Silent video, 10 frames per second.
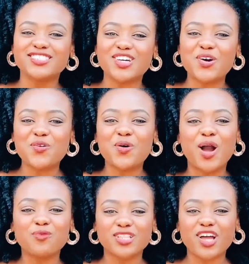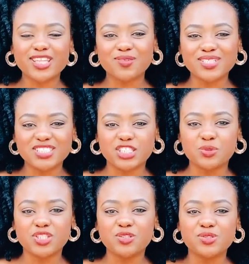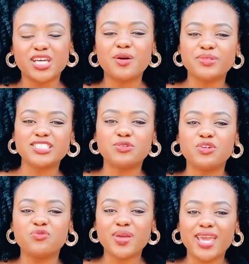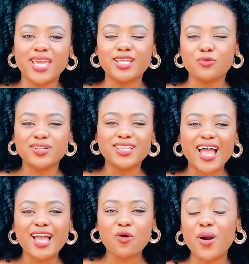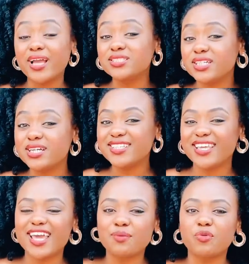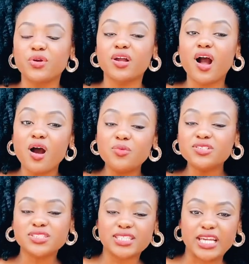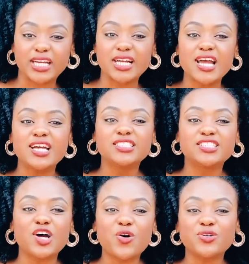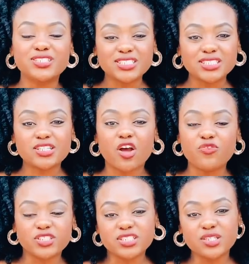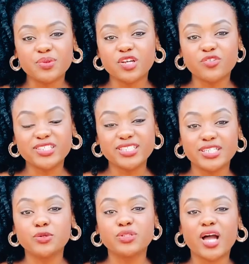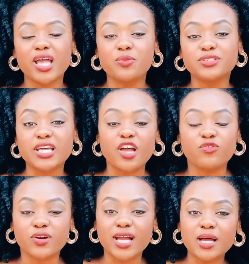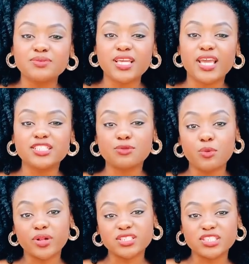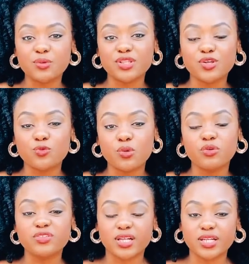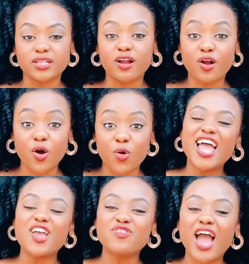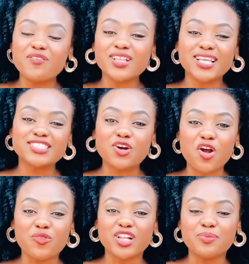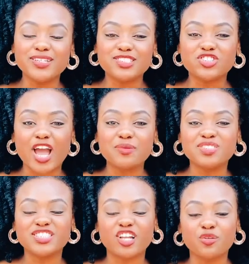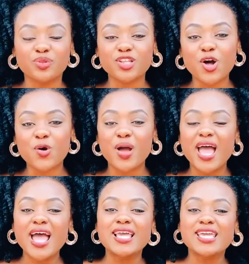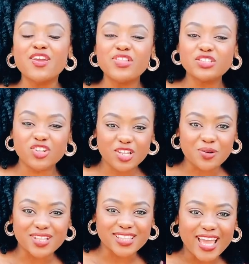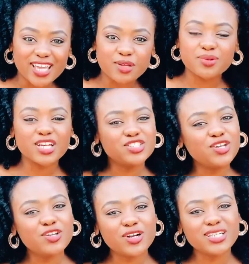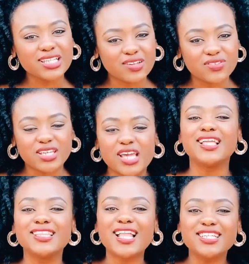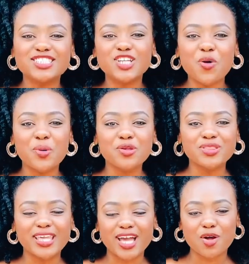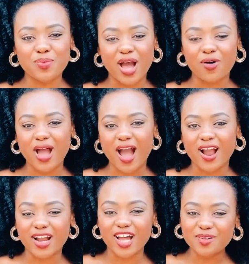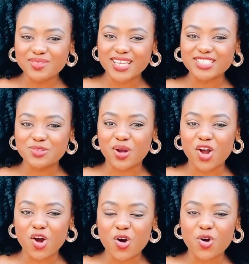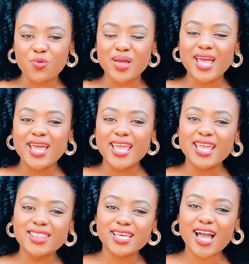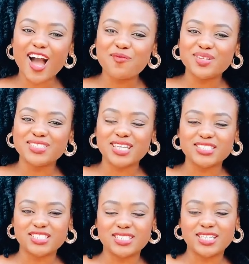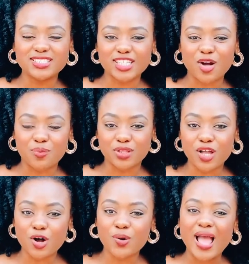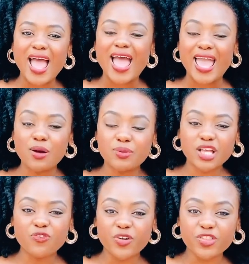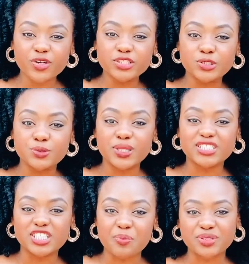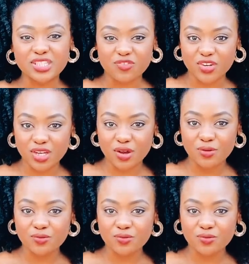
So we thought that we'd share with you the updates that we've made. We're not quite done yet, but we're almost there. So since it's officially been over a year, we thought it was time for an update. So we want to share with you what we've done in our home. If you have not done so already, please subscribe to this channel below. Give this video a like because you know you're gonna love it, and let us know what you think about our updates to our home in the comment section down below. And without further ado, let's jump into the video.